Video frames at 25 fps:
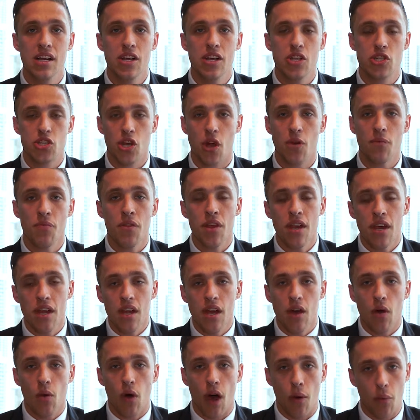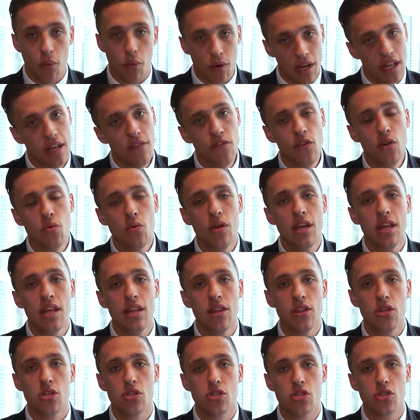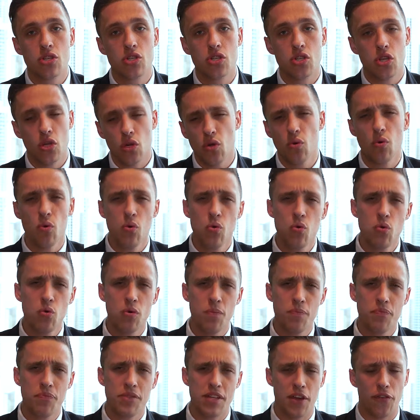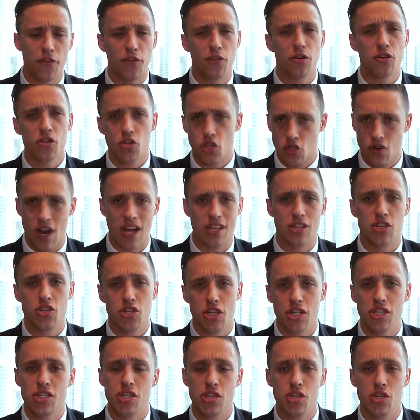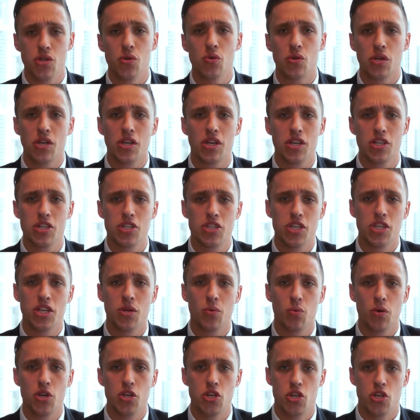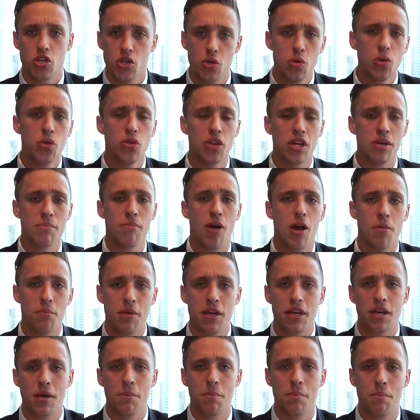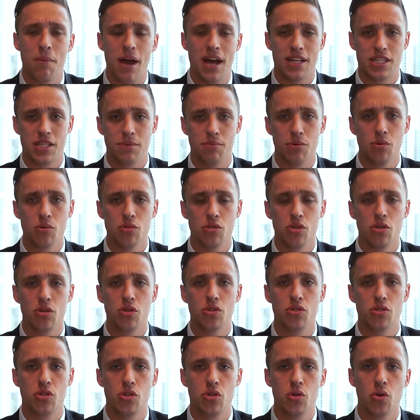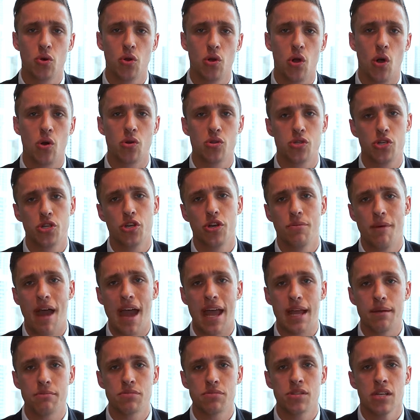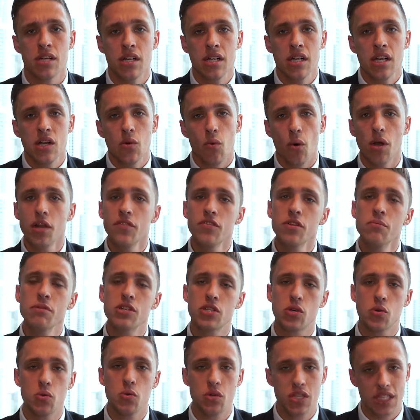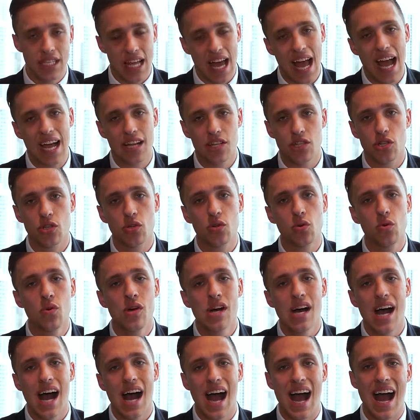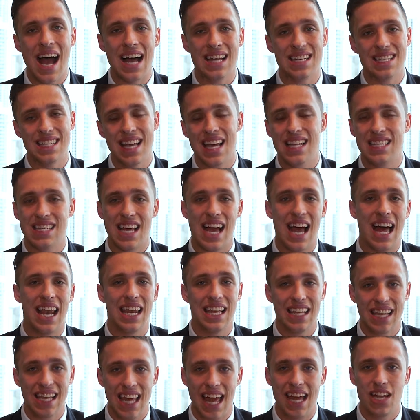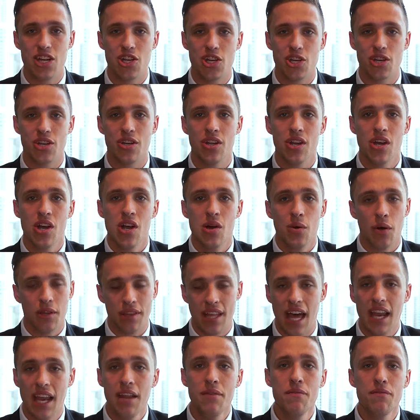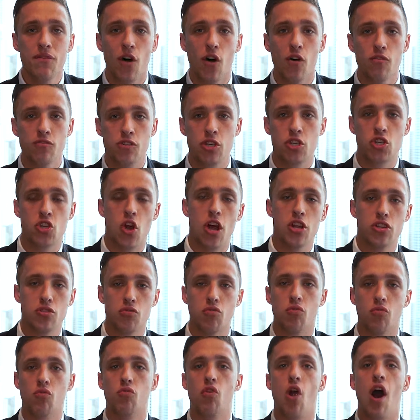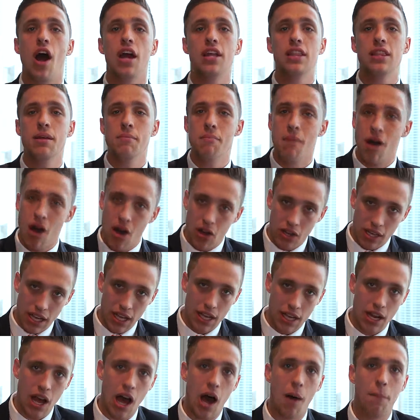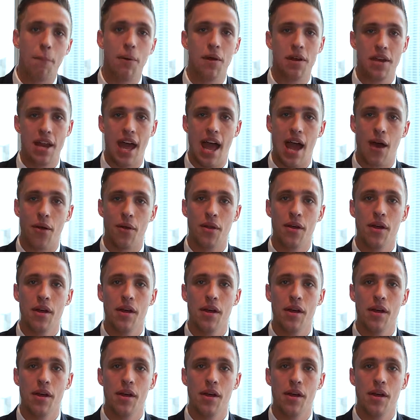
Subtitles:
So I will leave you with 2 different strategies that you can consider which you think might be compatible to your long-term aims. One of them is called tactical asset allocation. What that involves is trying to ride the market up and down,